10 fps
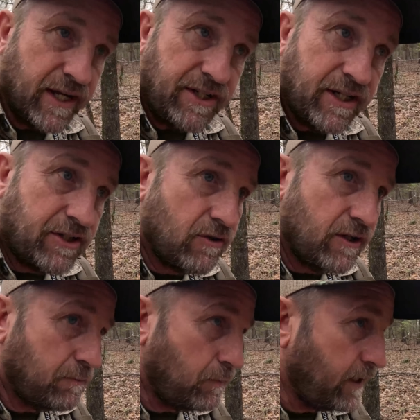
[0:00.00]
HS
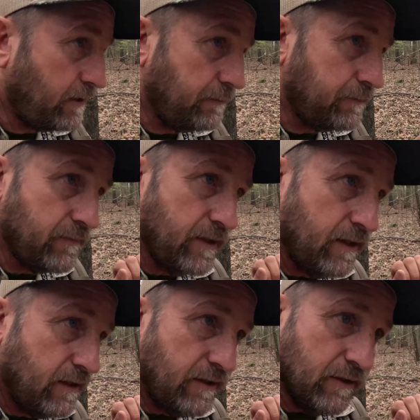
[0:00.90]
Struts makes them.
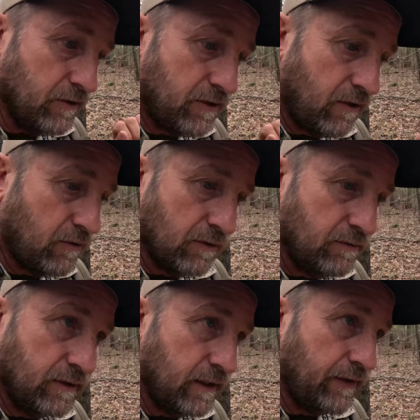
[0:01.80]
They're just called
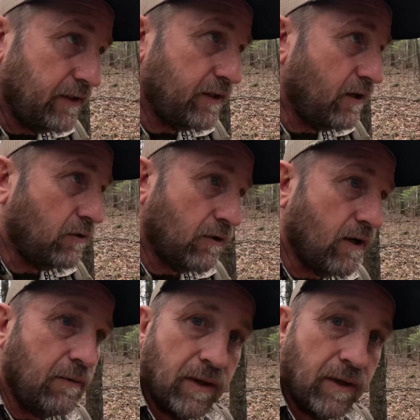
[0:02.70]
I think they call it a ground